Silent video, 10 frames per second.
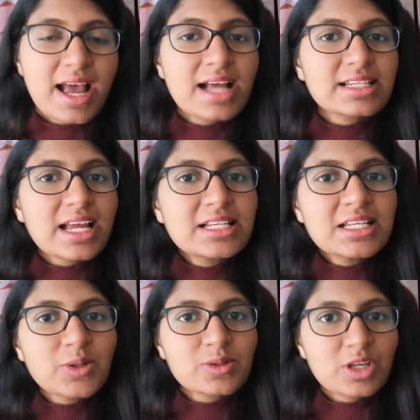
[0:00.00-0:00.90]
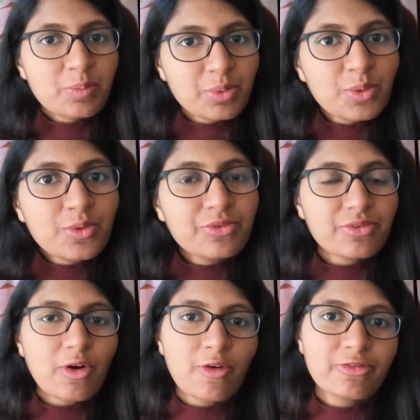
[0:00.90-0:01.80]
and it is also a proof
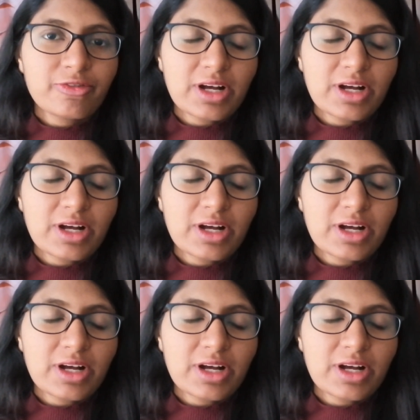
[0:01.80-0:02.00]
of